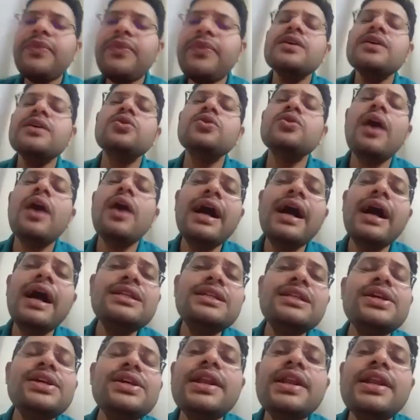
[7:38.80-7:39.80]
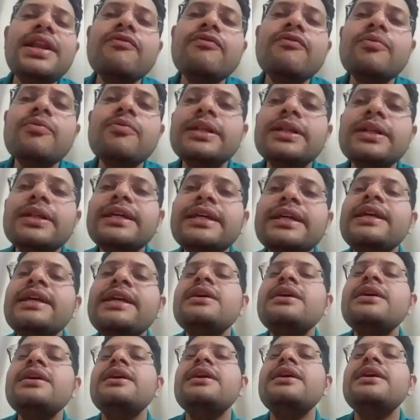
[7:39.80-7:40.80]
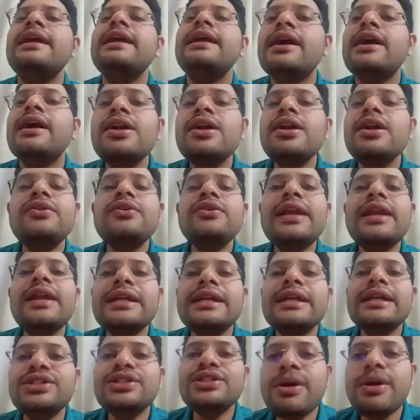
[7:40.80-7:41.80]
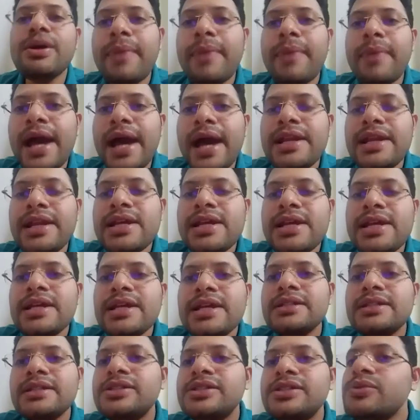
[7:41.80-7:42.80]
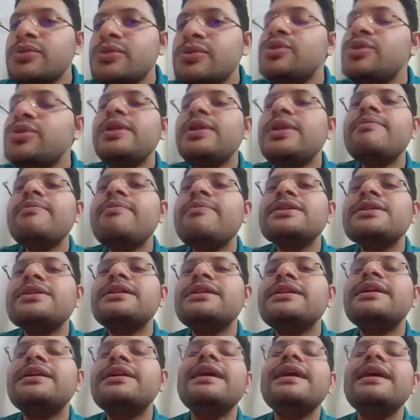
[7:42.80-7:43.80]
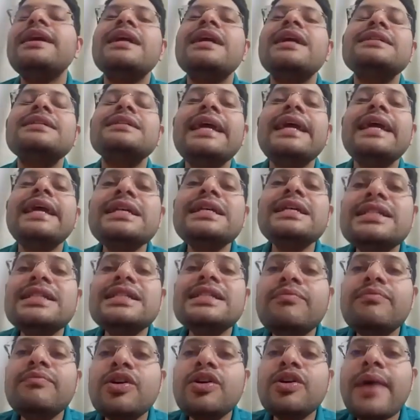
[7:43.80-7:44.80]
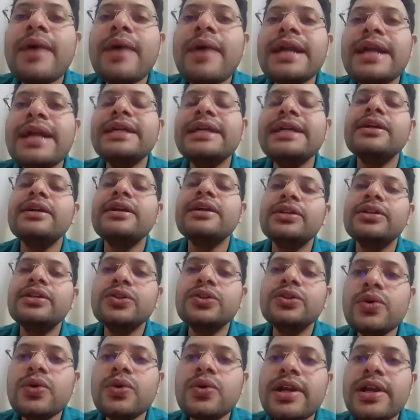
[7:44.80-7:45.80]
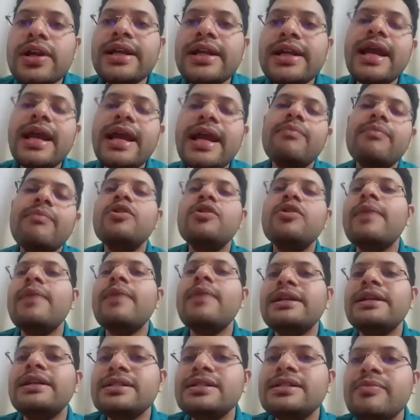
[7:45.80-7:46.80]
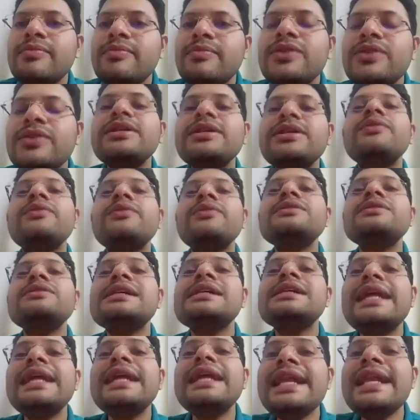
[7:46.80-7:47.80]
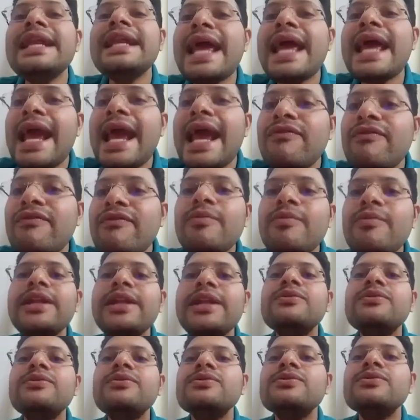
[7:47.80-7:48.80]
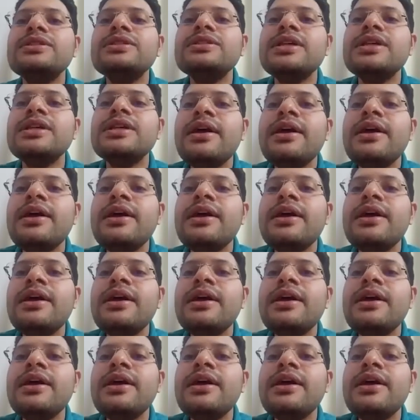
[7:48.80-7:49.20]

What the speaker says: So IgA nephropathy in a country like Japan is usually presented as an asymptomatic urinary abnormality. So because they're going to screen everybody who's